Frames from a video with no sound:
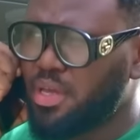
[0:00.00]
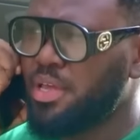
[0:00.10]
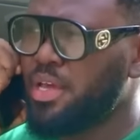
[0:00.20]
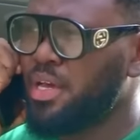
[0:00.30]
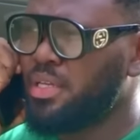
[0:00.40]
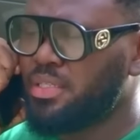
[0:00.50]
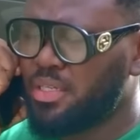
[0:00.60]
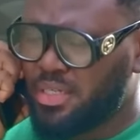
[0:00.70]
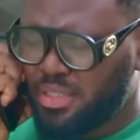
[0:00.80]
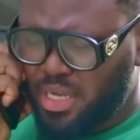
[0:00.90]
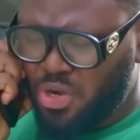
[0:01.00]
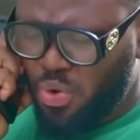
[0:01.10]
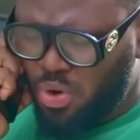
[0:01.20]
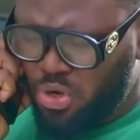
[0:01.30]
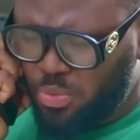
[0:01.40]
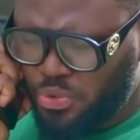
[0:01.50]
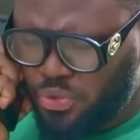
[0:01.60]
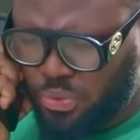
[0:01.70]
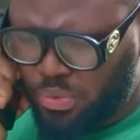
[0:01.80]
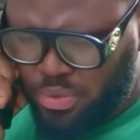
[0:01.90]
Yes, yes. I will come
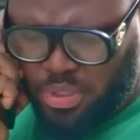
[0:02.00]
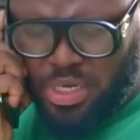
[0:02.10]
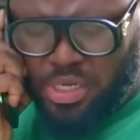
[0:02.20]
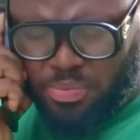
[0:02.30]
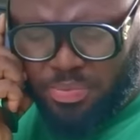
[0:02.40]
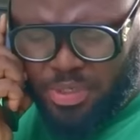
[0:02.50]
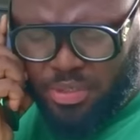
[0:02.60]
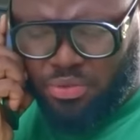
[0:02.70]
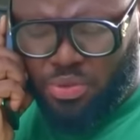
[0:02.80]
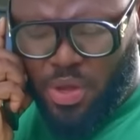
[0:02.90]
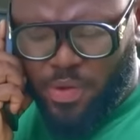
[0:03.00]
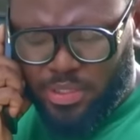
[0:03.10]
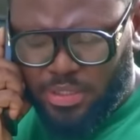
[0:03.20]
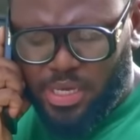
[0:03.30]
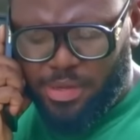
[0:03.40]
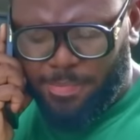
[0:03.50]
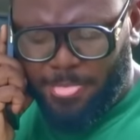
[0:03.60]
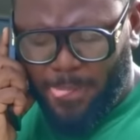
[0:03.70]
soon. In 2 hours time.